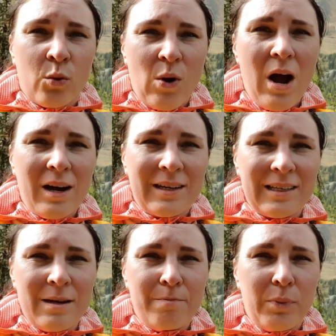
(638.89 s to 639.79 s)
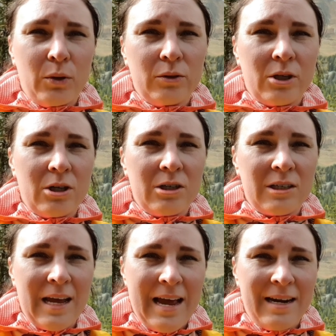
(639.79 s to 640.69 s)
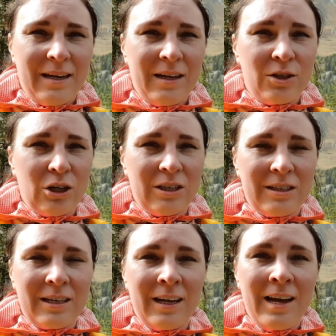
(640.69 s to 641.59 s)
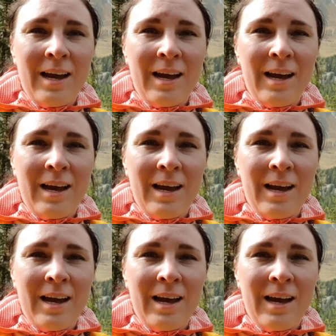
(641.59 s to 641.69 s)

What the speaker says: rocks and boulders and just